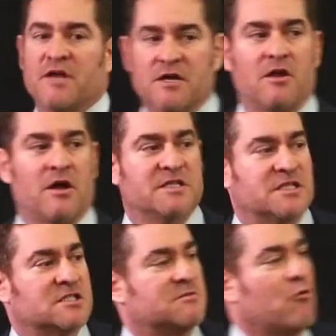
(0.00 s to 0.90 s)

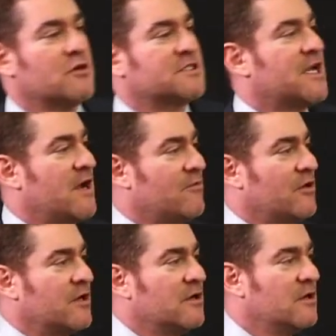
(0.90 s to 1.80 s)
legalizing sports
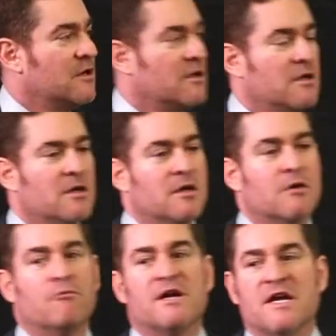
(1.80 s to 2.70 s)
gambling,
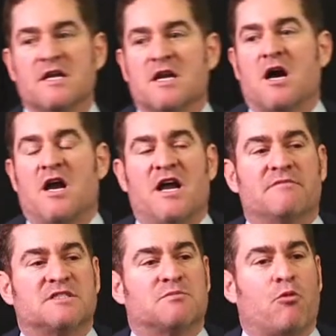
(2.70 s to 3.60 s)
we did not
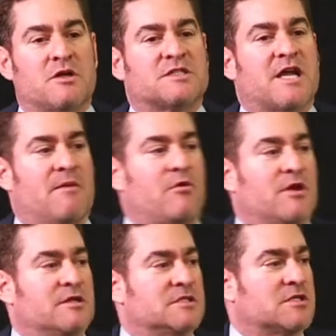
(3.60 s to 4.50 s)
have sports
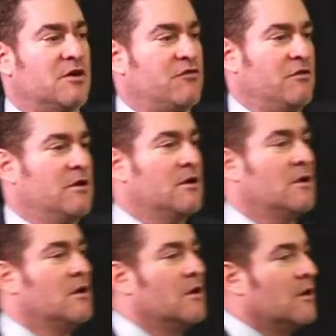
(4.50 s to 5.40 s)
gambling in this country.
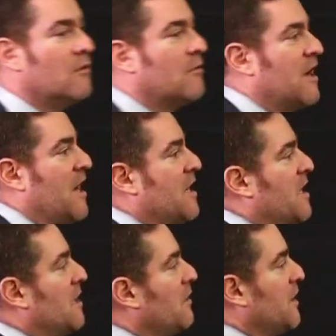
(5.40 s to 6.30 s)
We had
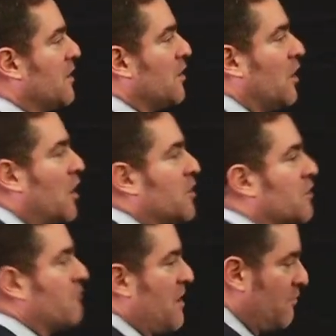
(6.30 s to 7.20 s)
illegal
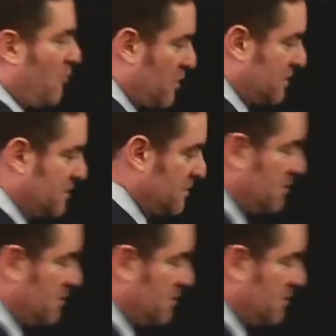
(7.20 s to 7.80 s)
underground markets.